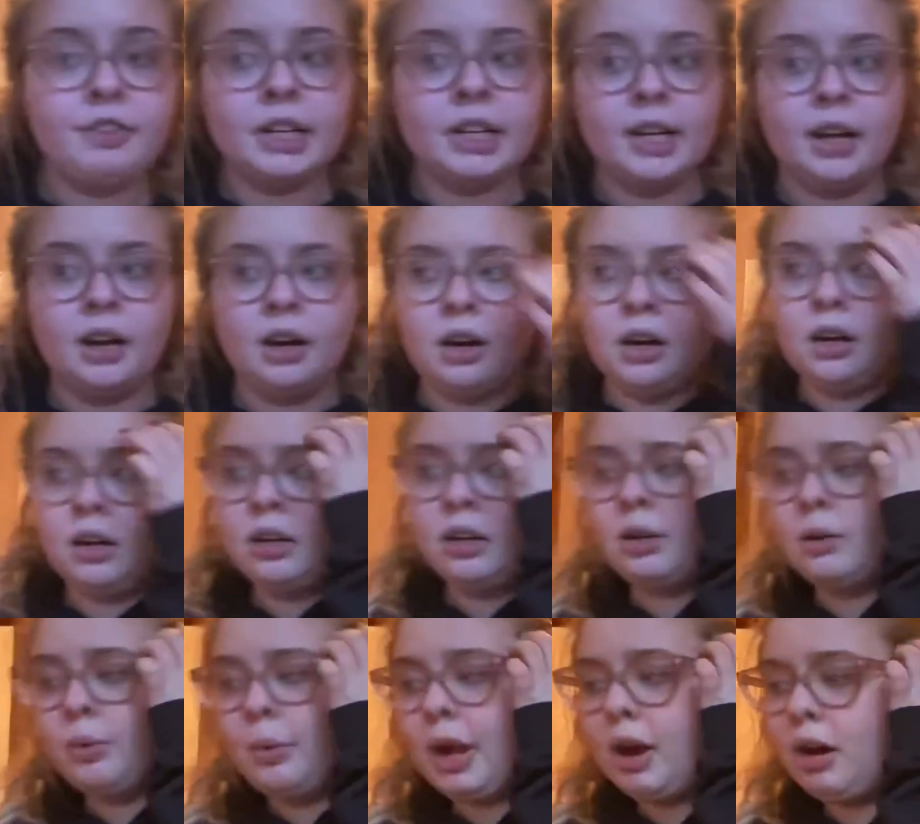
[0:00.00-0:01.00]
year
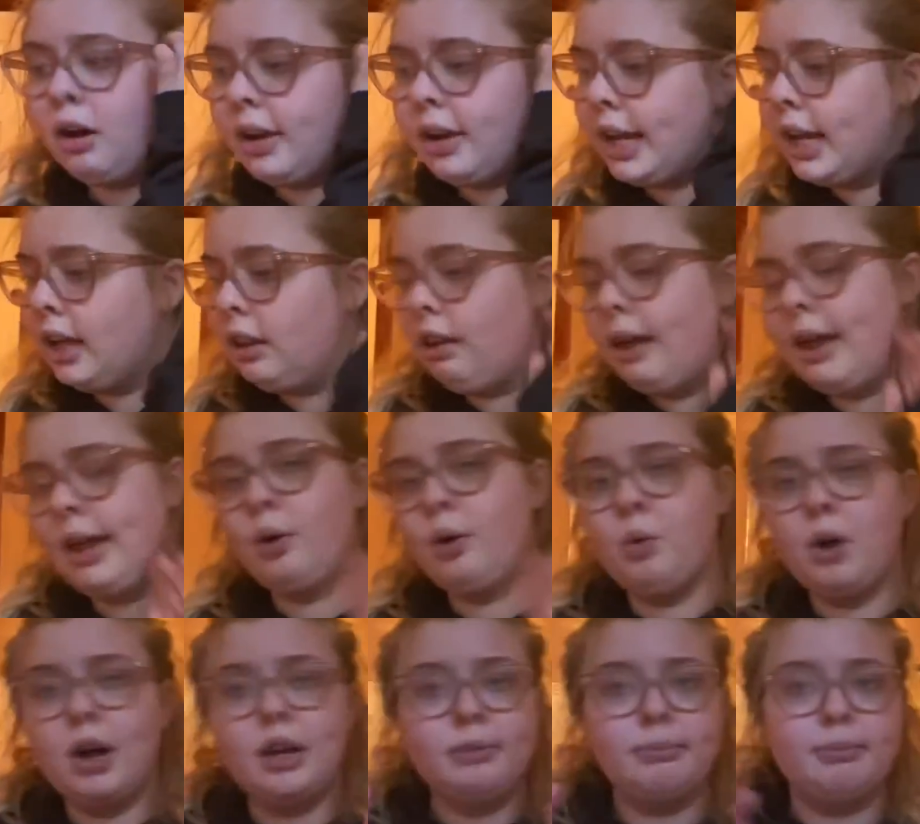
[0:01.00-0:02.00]
we all get like
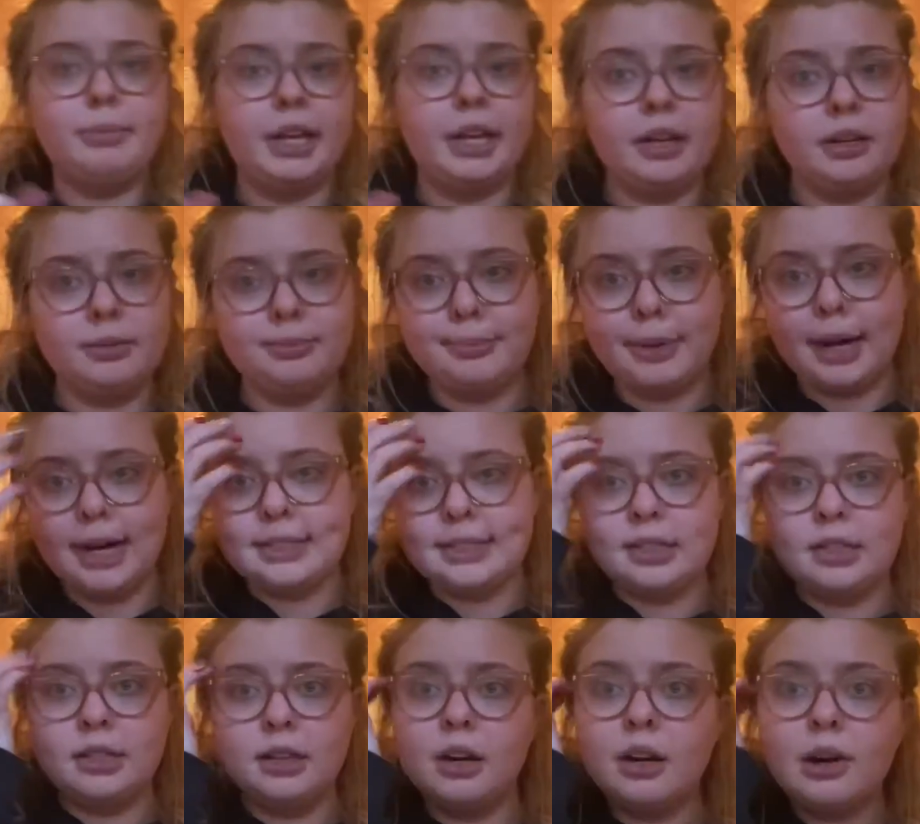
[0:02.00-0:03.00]
one big
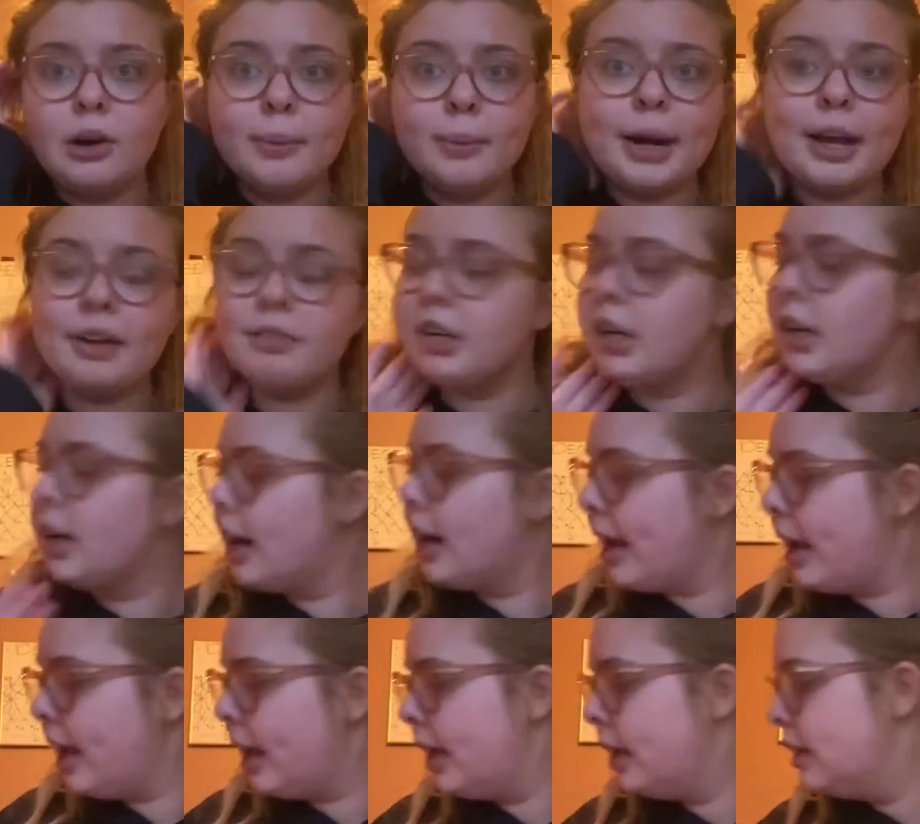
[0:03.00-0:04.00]
present or whatever
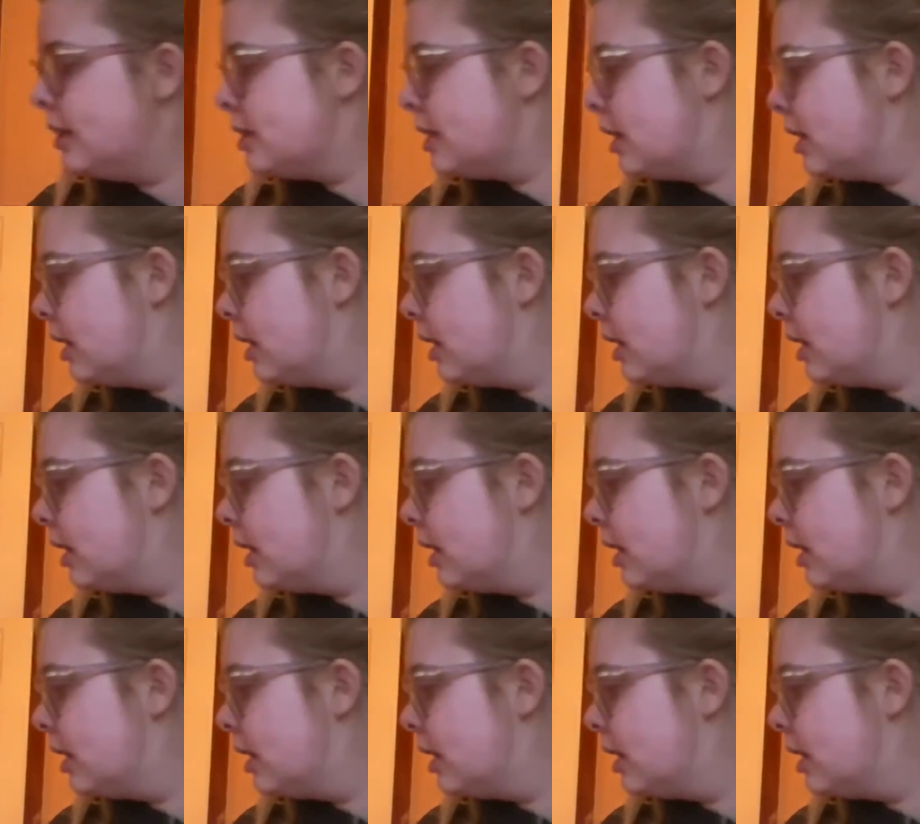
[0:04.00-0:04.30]
and